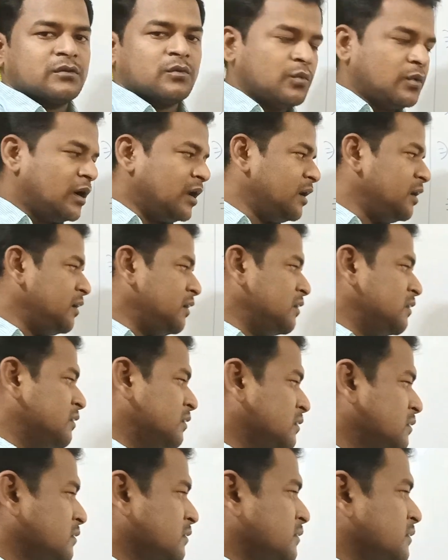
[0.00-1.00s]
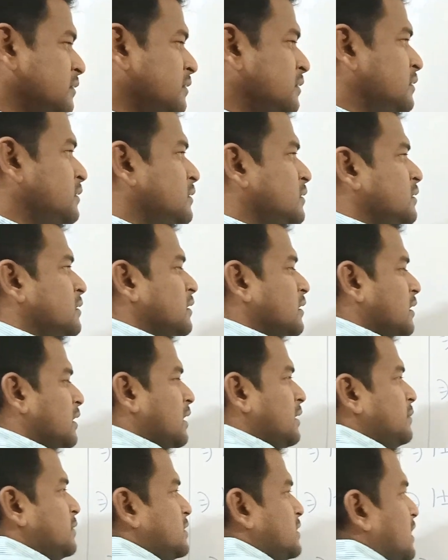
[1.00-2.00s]
1. Now
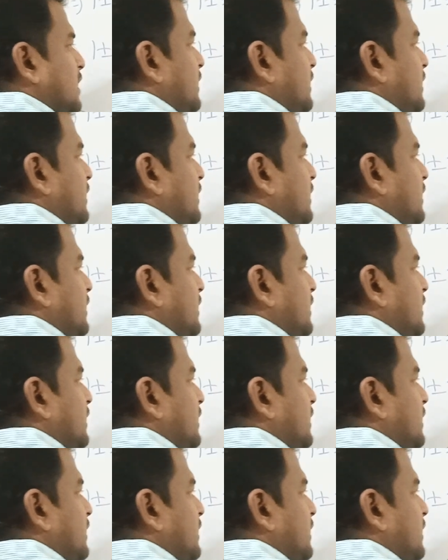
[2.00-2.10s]
how much